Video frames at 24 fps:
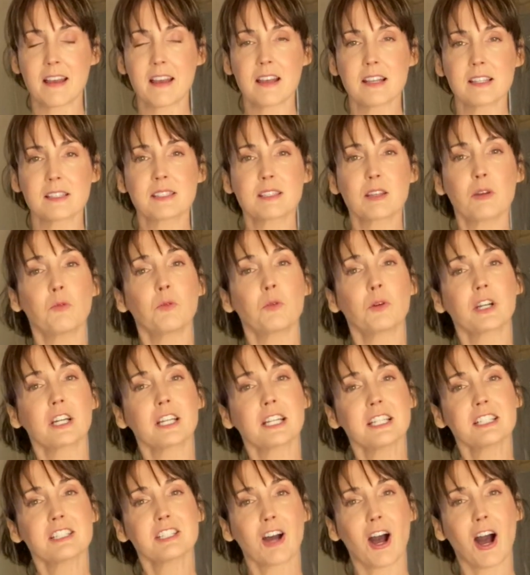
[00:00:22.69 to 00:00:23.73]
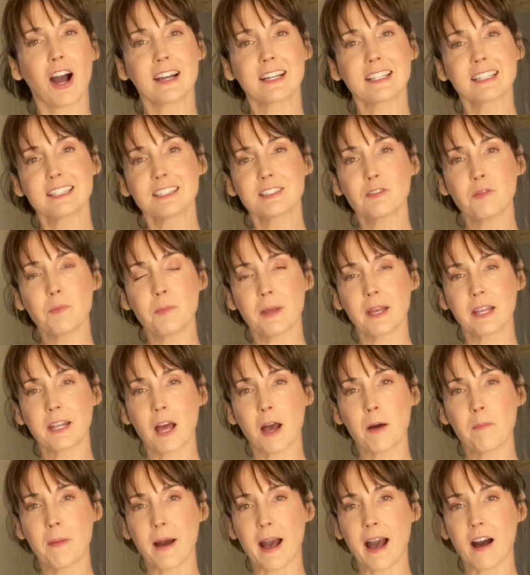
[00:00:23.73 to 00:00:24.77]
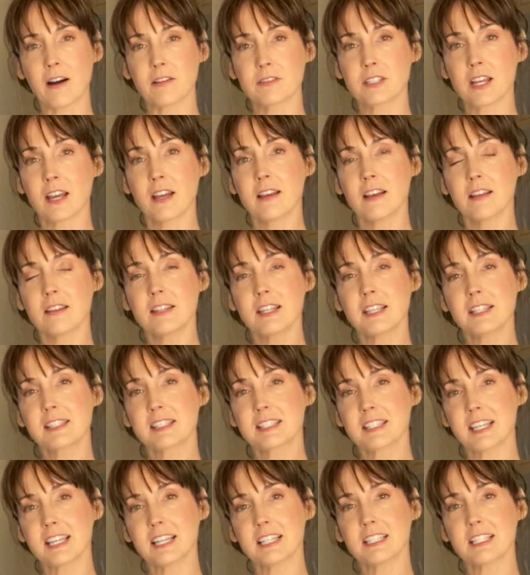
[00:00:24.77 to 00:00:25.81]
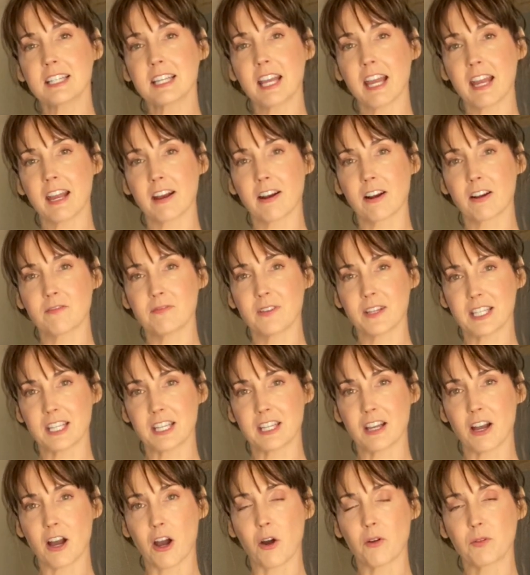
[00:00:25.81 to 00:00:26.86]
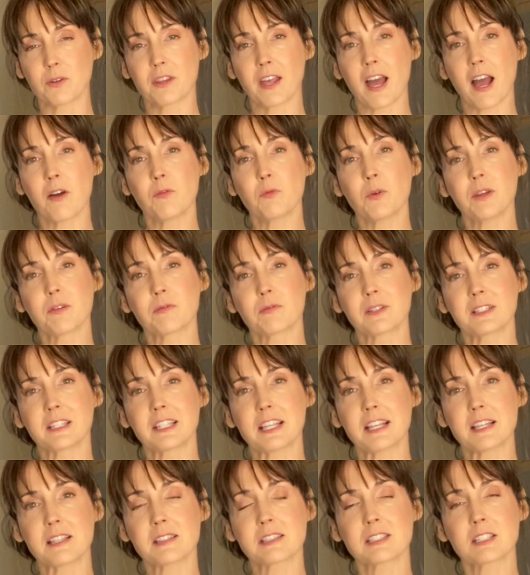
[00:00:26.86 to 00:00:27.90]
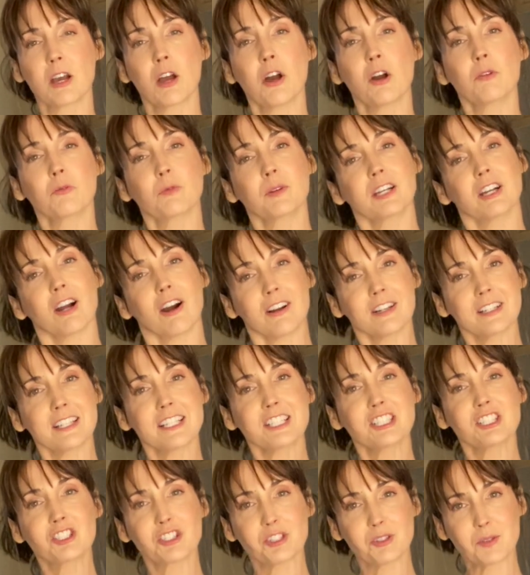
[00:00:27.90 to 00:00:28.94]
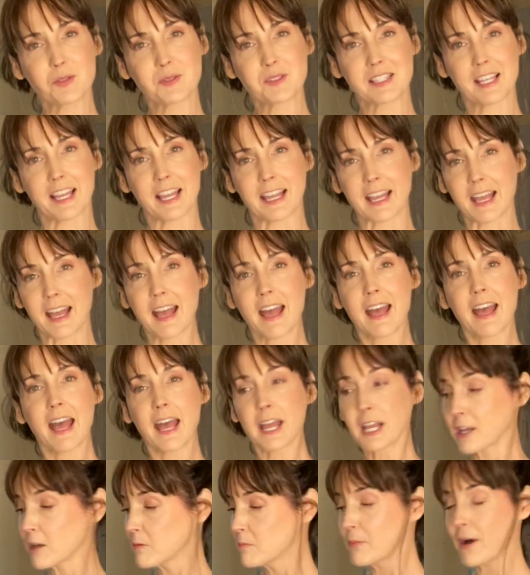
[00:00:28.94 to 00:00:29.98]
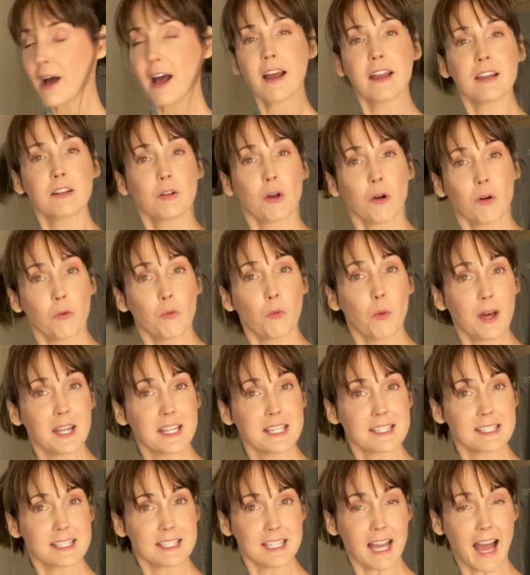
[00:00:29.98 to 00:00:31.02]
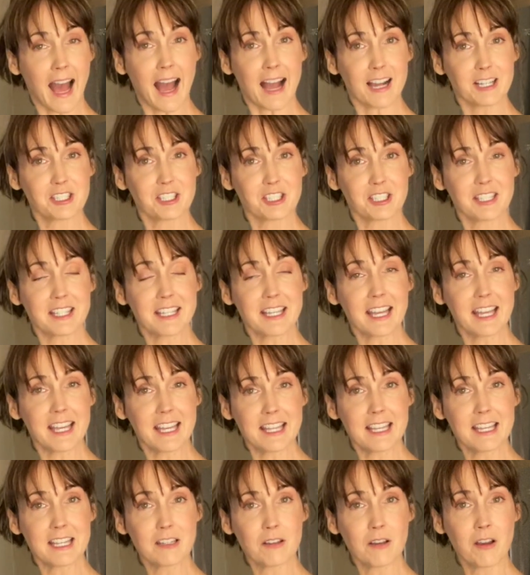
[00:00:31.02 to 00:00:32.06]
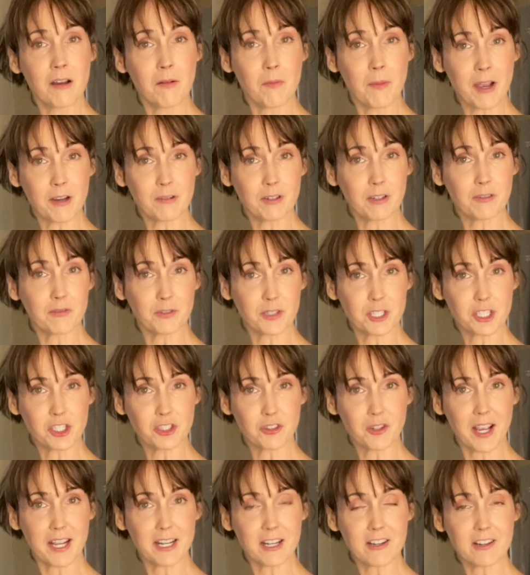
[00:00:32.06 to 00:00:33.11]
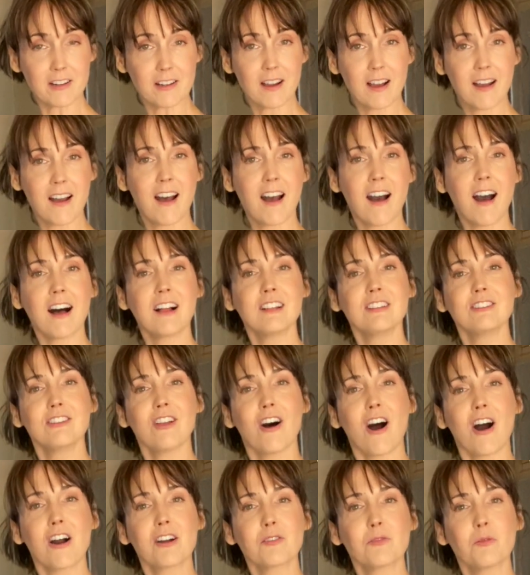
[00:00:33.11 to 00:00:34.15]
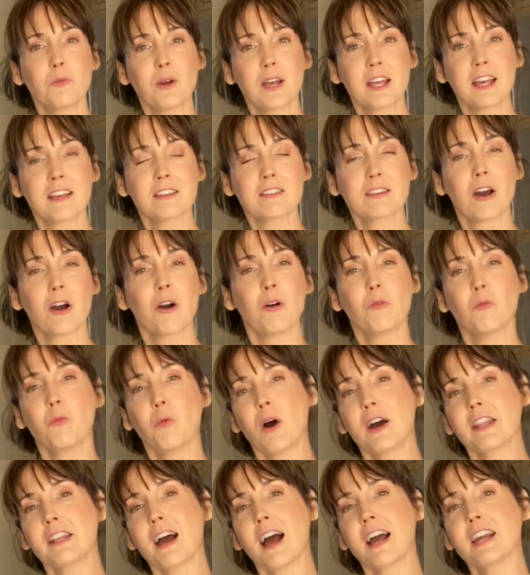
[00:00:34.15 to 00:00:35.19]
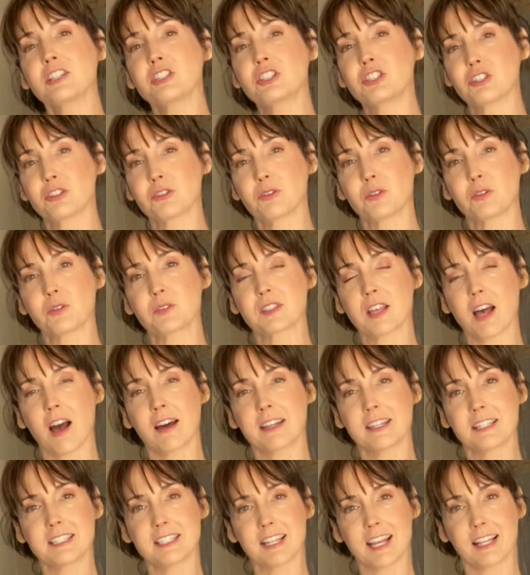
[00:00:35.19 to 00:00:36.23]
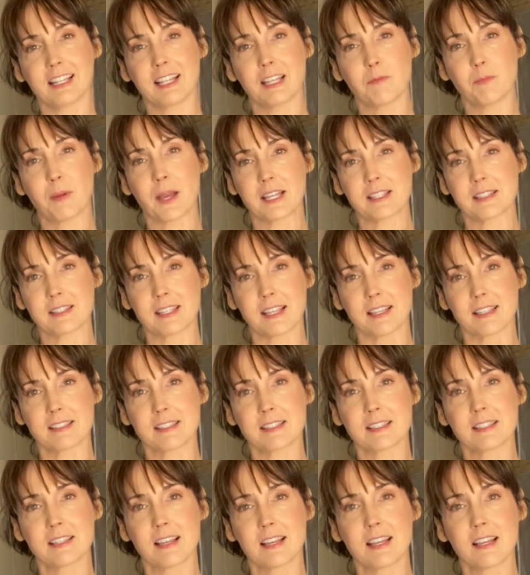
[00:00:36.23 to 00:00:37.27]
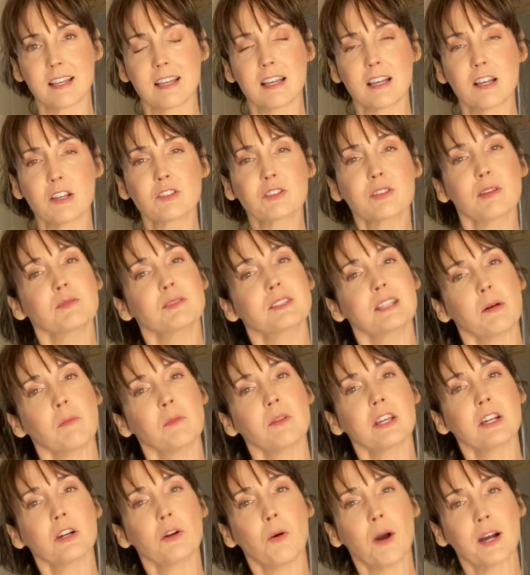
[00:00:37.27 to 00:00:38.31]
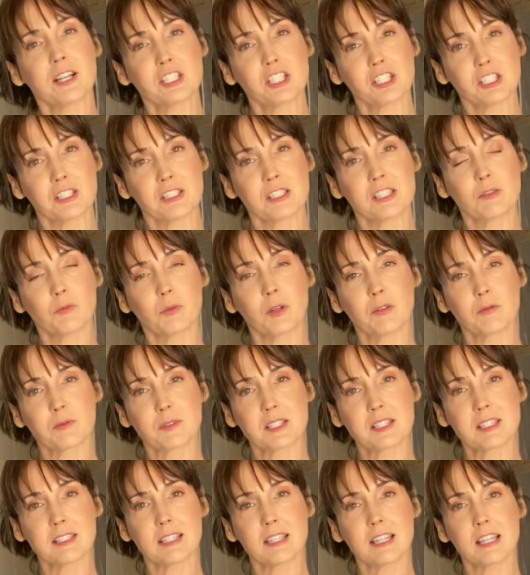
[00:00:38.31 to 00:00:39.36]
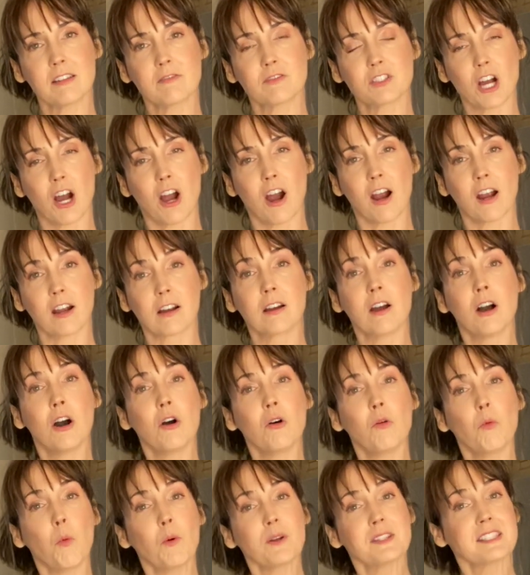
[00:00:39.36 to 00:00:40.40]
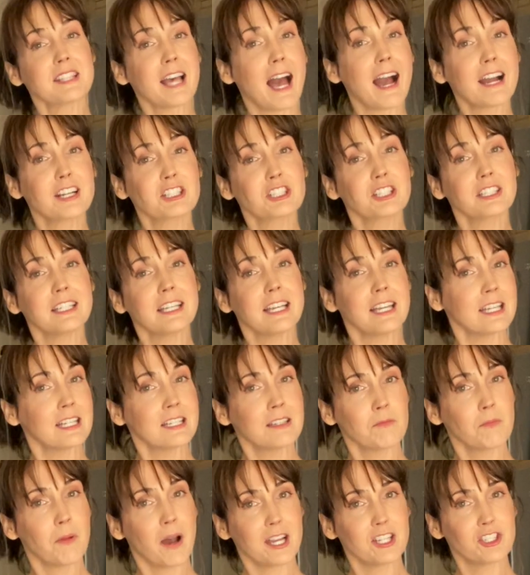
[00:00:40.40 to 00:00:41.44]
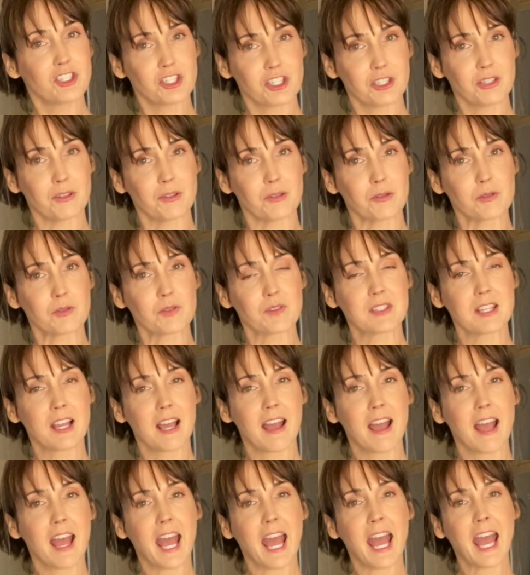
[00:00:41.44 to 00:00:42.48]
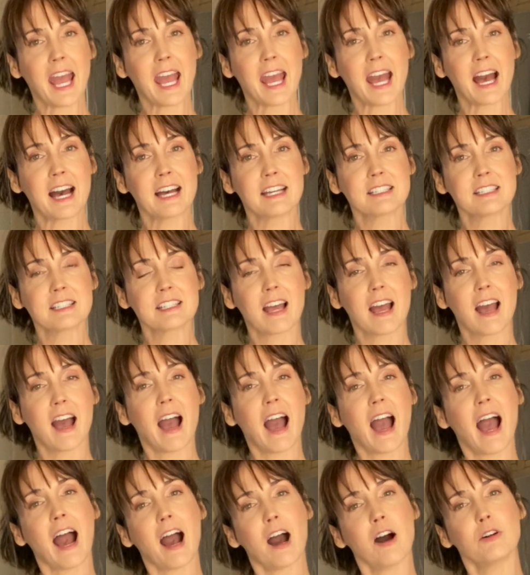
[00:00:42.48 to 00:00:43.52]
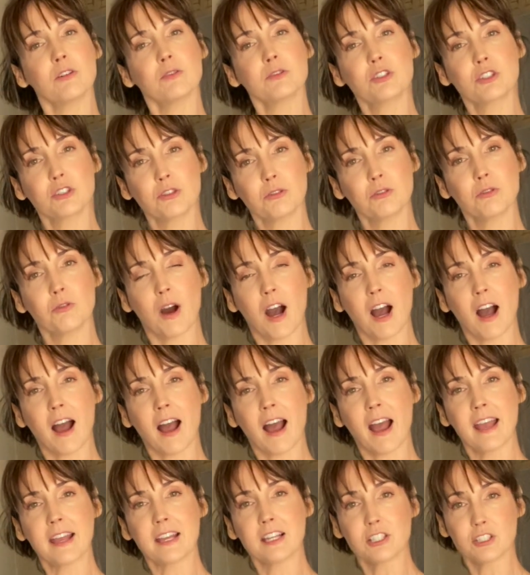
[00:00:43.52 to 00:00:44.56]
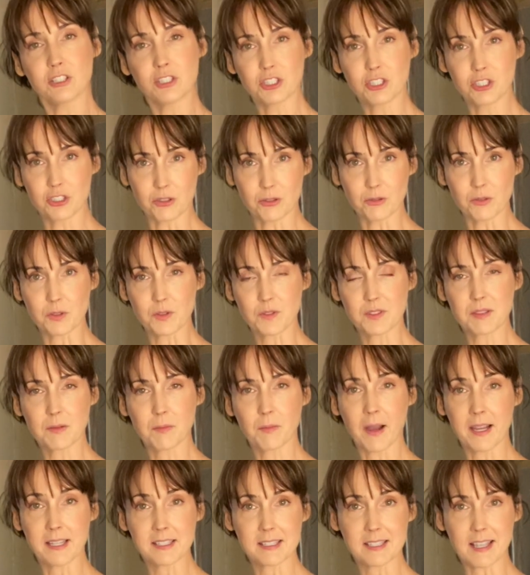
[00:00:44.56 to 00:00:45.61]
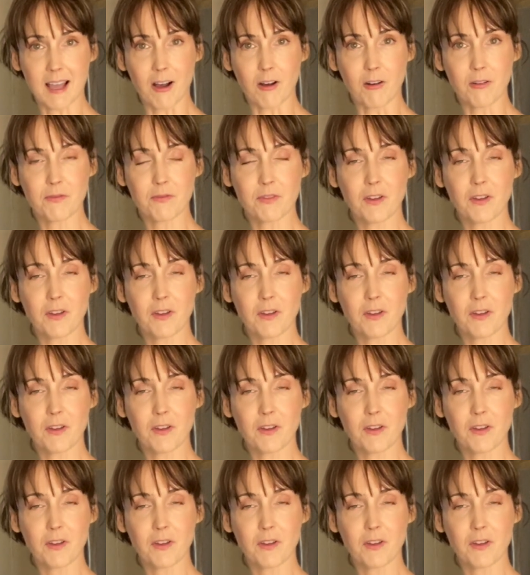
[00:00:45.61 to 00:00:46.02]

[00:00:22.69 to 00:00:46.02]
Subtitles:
So we're going to talk a little bit about the skincare video that we released regarding juicing and combine what is actually in my refrigerator along with what I juice on a daily basis. So some of the questions we received are, what's actually in my juice and how do I juice myself?